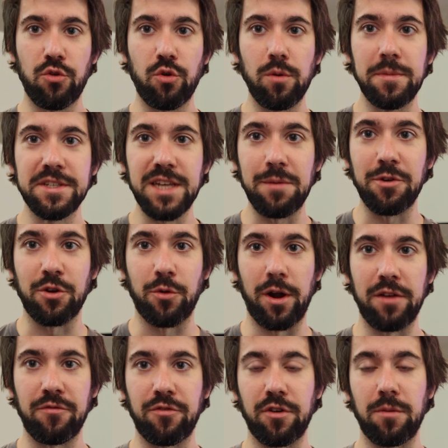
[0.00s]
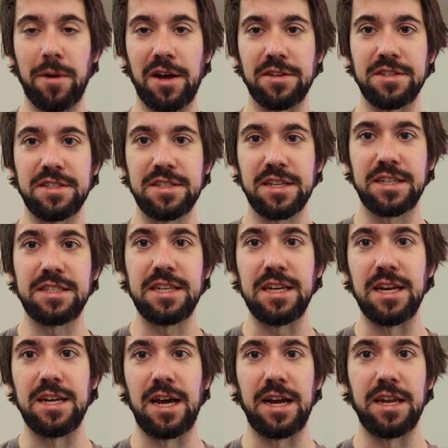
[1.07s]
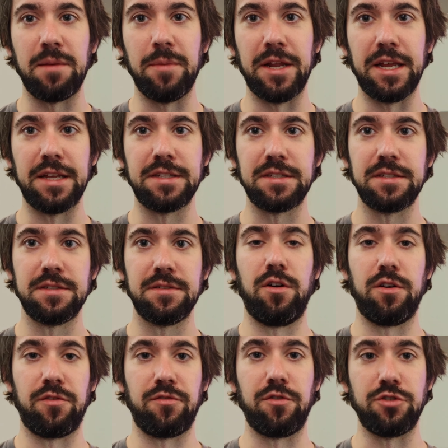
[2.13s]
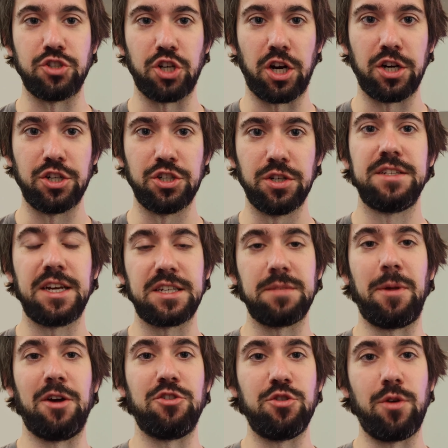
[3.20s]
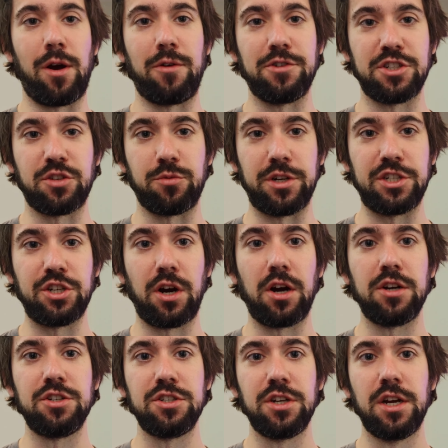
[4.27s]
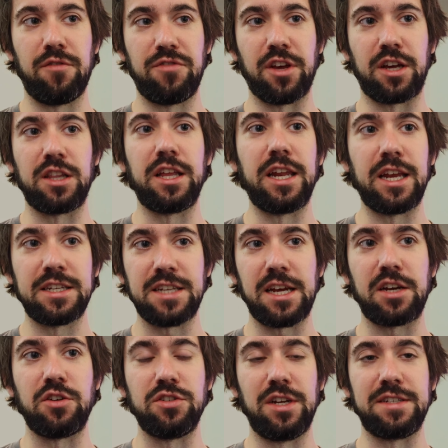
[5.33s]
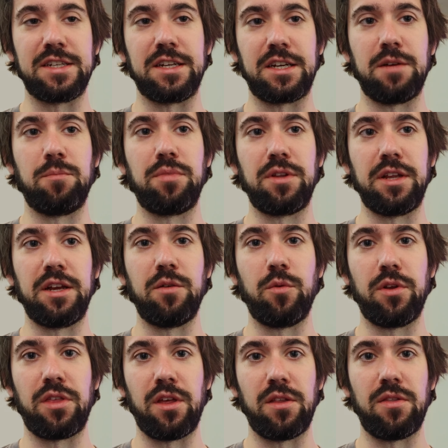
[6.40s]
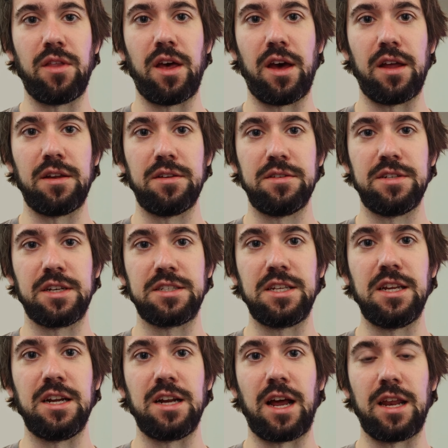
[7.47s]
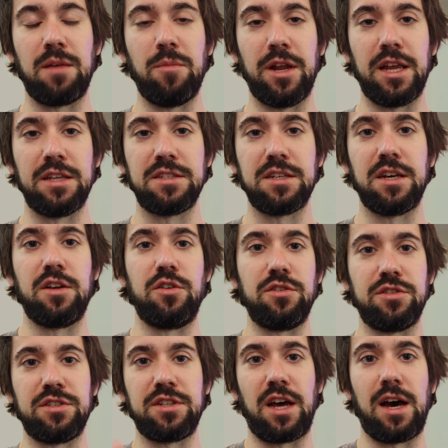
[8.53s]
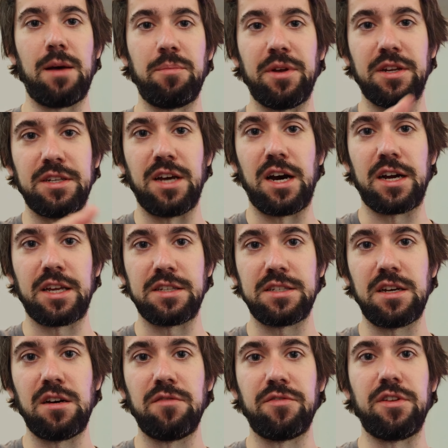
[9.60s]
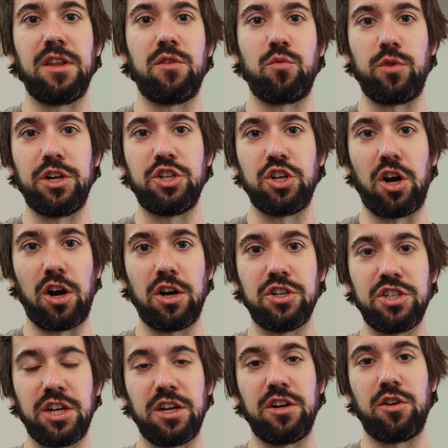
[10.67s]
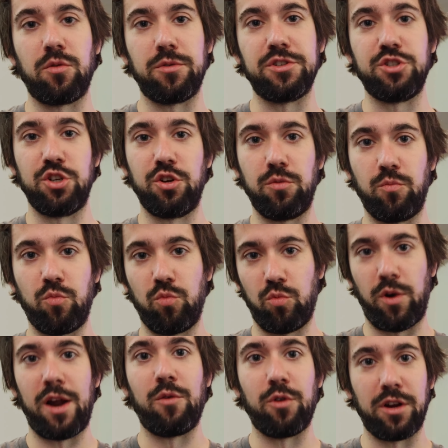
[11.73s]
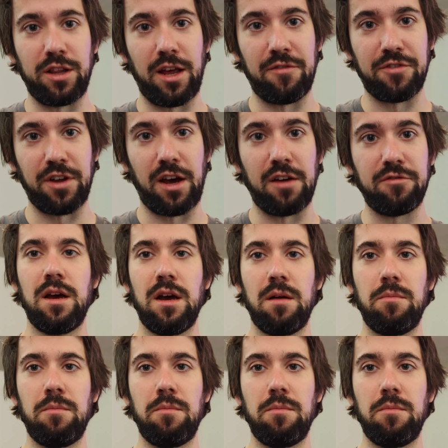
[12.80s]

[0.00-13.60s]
The room is able to run for about 60 to 90 minutes on a full charge. It takes about 2 hours to recharge. If the cleaning cycle doesn't complete within that 60 to 90 minutes, it'll stop and dock itself and then recharge, and it'll resume right where it left off.